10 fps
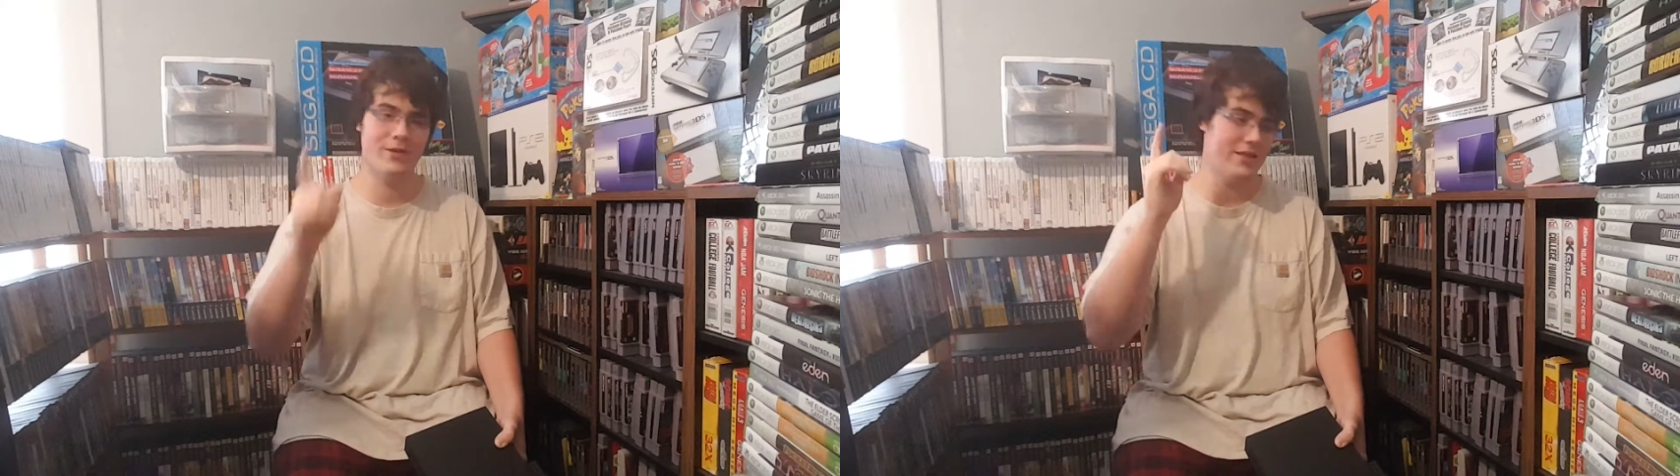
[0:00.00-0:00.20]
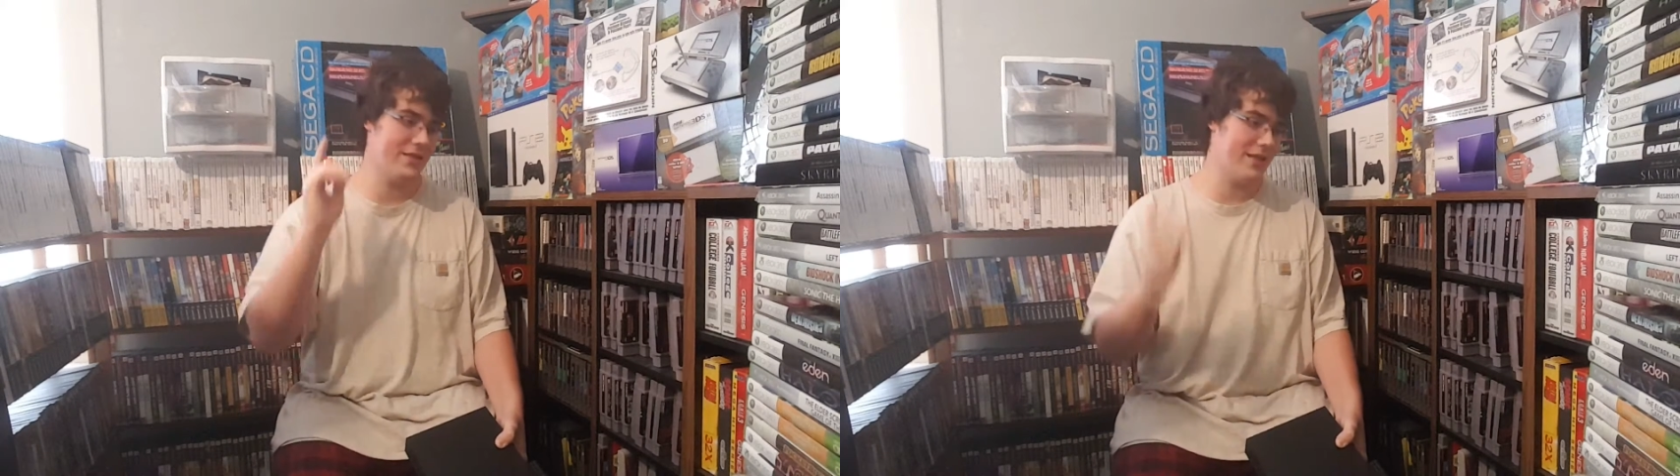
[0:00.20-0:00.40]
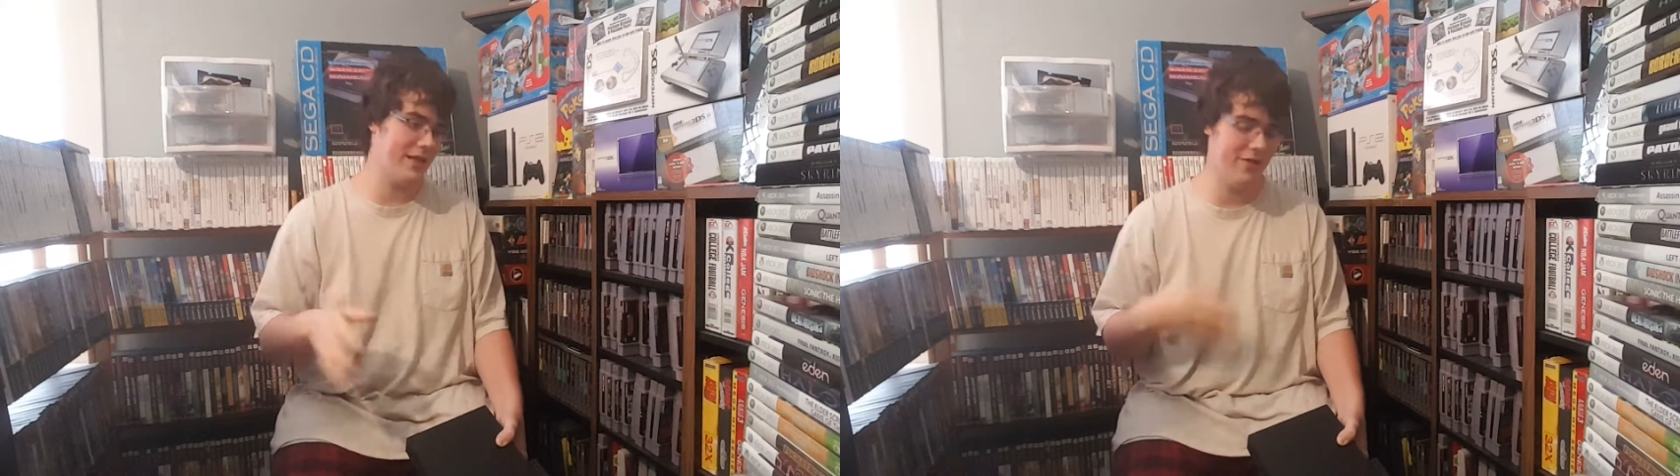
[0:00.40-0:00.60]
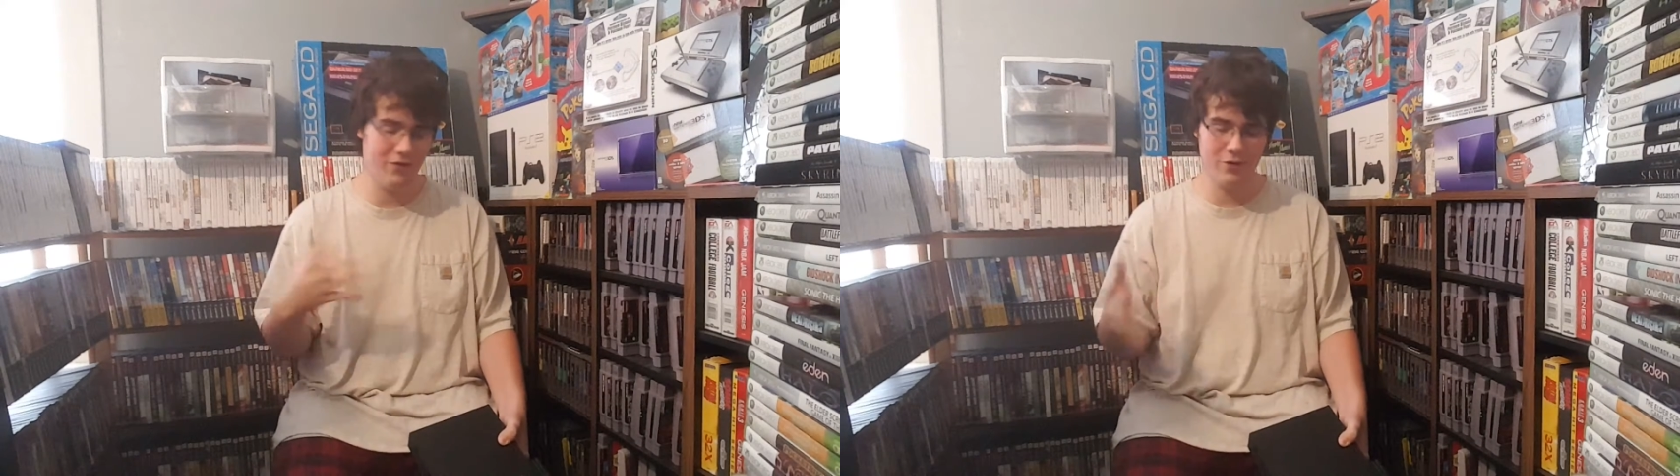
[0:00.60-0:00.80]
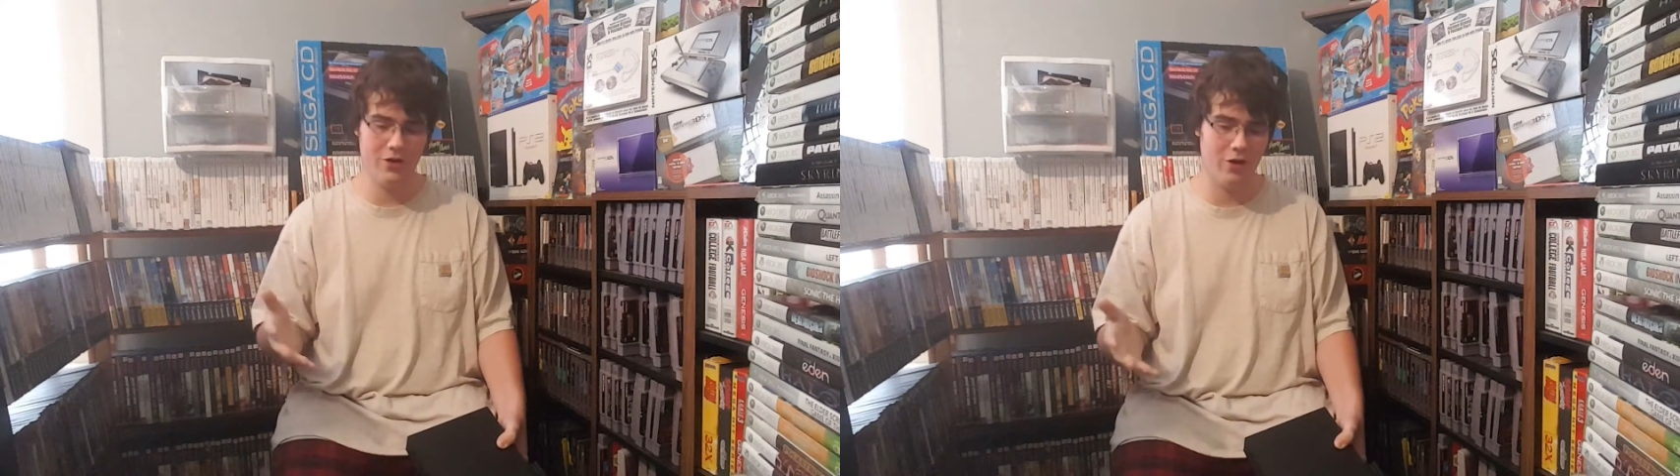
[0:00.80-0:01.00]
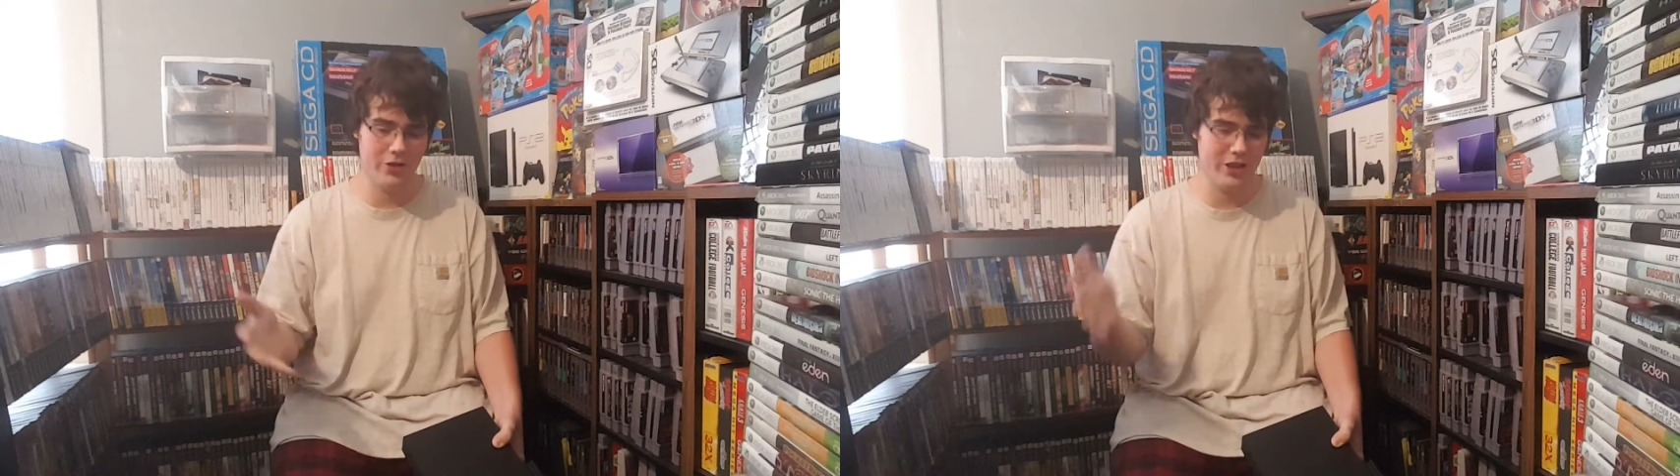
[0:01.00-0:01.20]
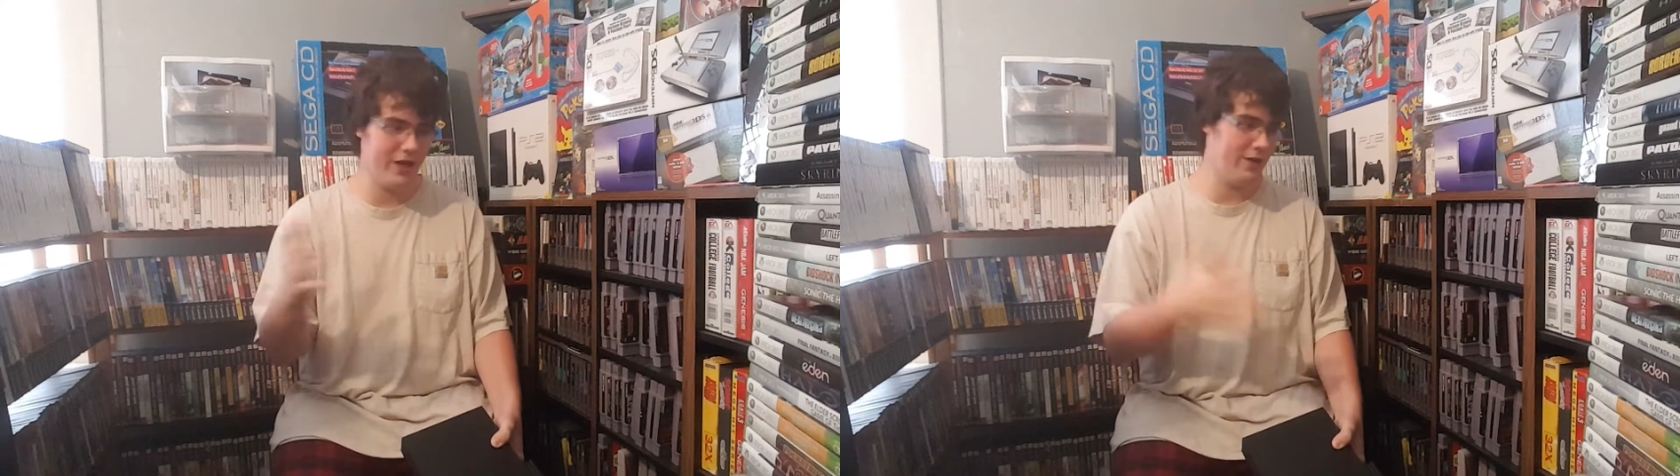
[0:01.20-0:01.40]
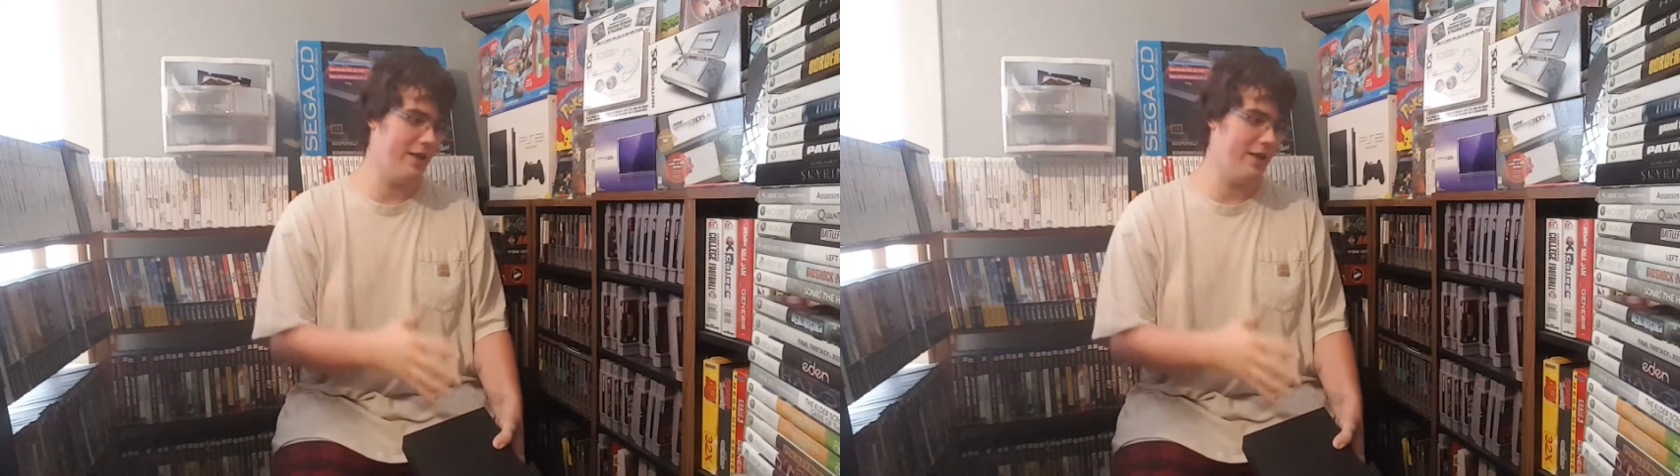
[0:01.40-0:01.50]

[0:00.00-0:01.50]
because it's going to give you negotiating